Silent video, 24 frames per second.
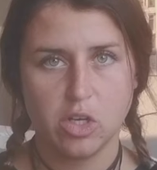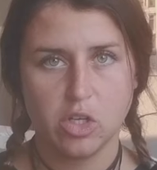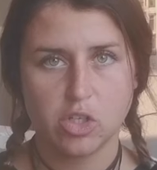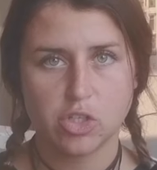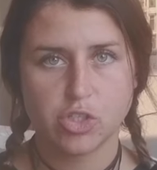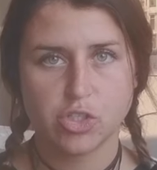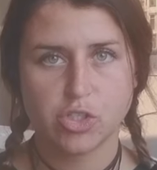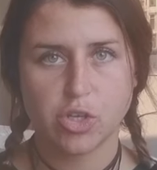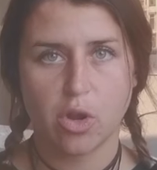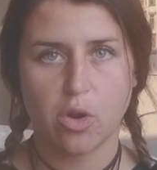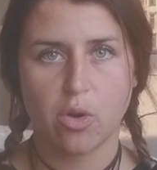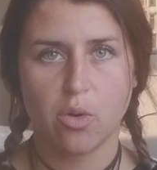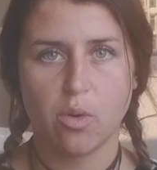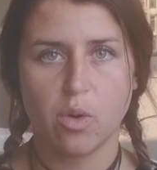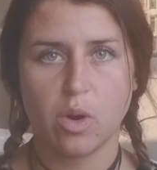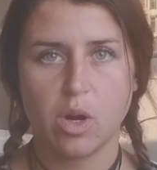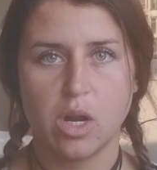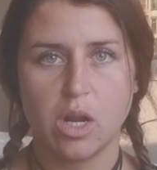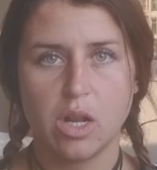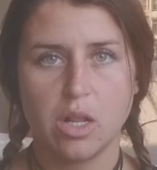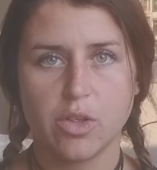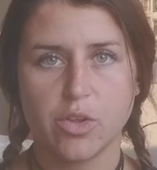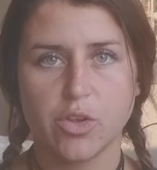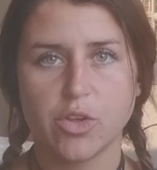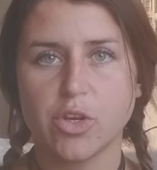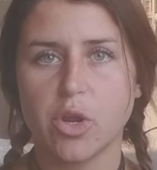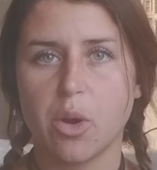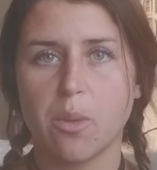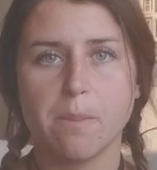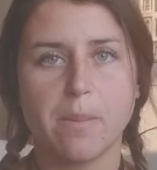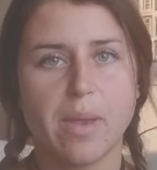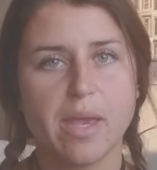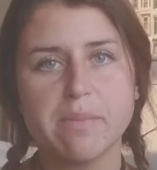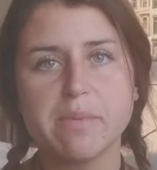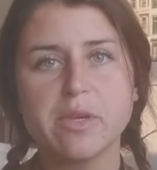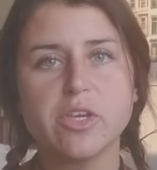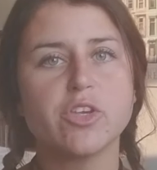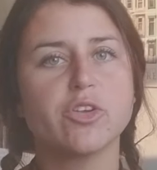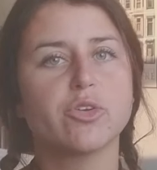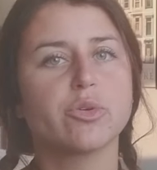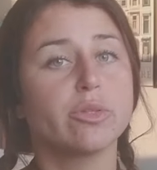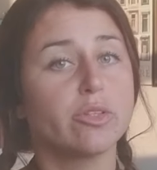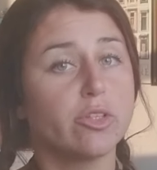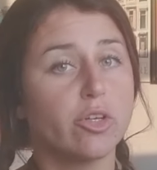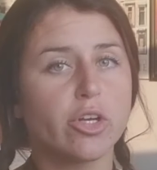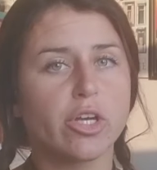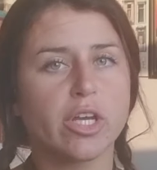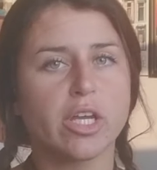So, maybe you're
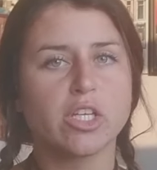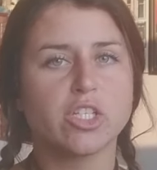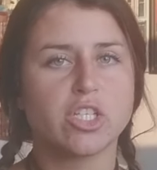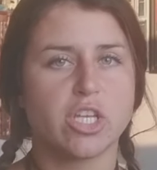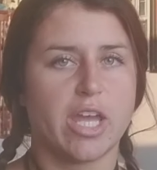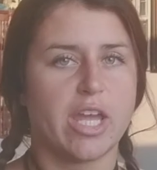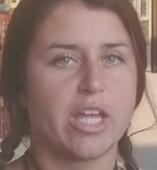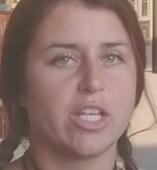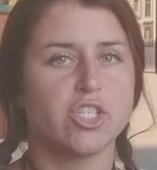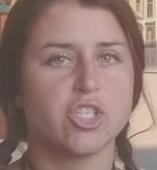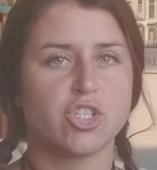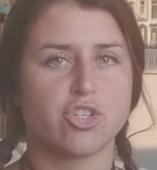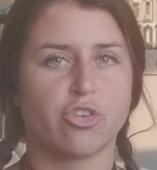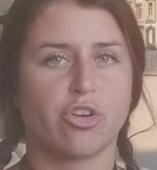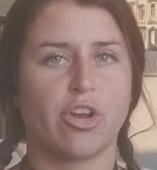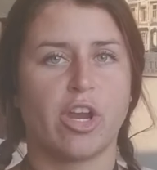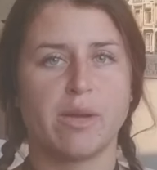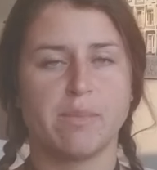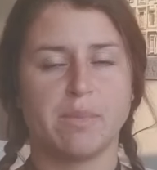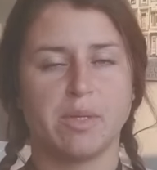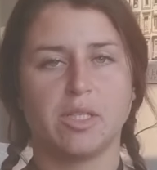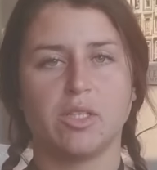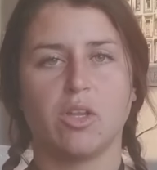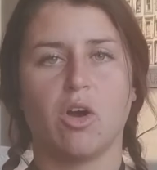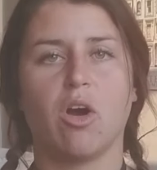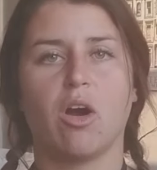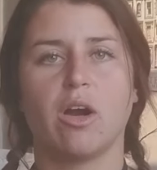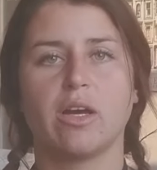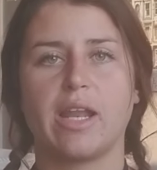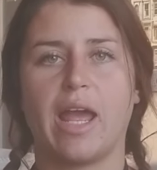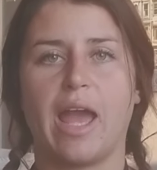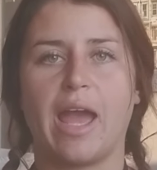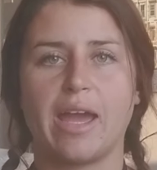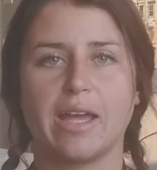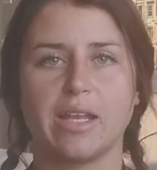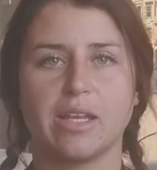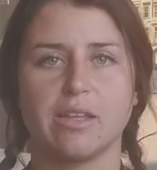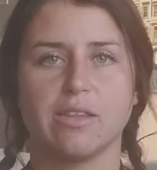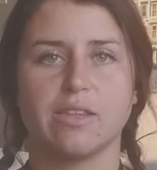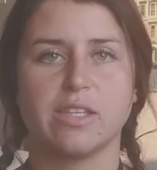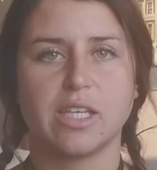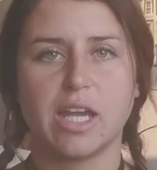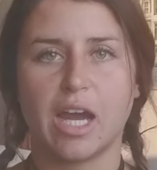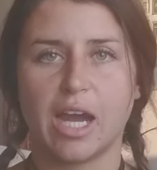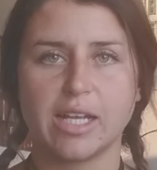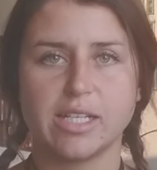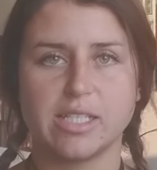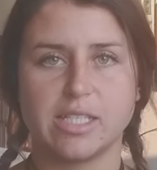looking to Instagram a lot, and
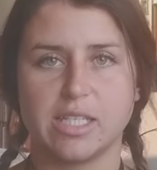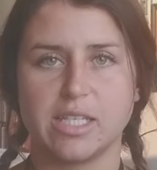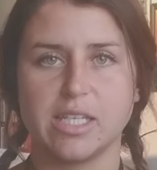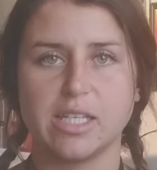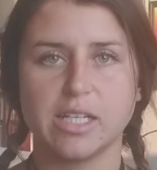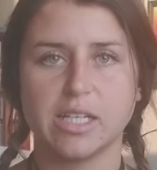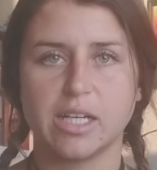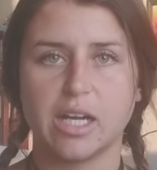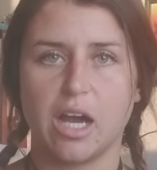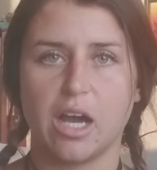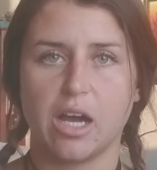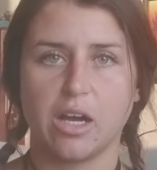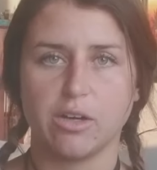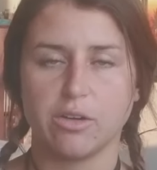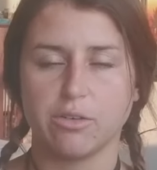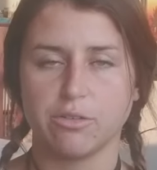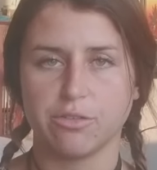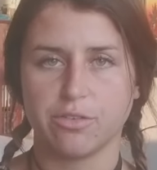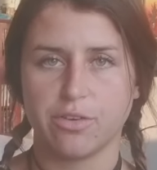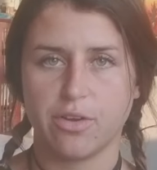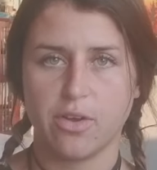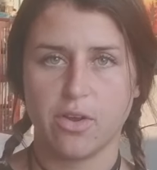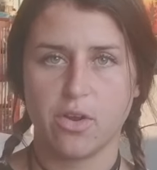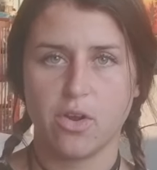the idea of